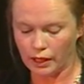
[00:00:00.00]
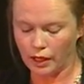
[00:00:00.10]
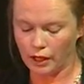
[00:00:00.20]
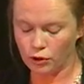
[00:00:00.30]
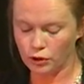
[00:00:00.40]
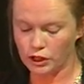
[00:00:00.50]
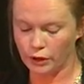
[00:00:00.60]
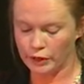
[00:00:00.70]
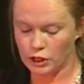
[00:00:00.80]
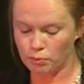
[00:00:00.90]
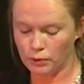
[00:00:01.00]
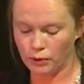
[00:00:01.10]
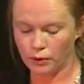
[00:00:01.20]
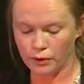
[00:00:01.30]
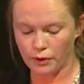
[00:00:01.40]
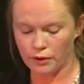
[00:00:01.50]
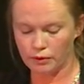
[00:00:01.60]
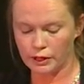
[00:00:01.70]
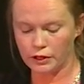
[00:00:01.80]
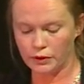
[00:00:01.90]
and also explore the
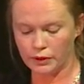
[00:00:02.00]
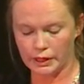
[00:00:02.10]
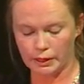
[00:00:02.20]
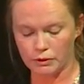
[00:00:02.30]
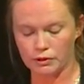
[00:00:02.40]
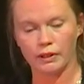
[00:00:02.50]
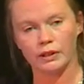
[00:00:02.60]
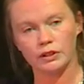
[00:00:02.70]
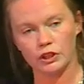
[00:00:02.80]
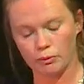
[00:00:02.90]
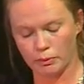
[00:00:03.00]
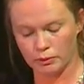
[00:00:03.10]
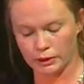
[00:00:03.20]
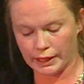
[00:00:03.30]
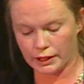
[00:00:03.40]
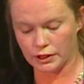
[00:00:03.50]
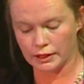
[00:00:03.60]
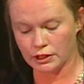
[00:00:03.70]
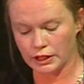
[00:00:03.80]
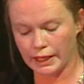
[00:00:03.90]
three new themes around consumer protection,
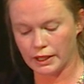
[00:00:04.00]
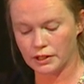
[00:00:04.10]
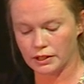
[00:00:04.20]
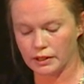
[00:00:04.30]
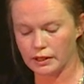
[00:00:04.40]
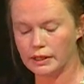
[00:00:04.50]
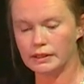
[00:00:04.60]
education,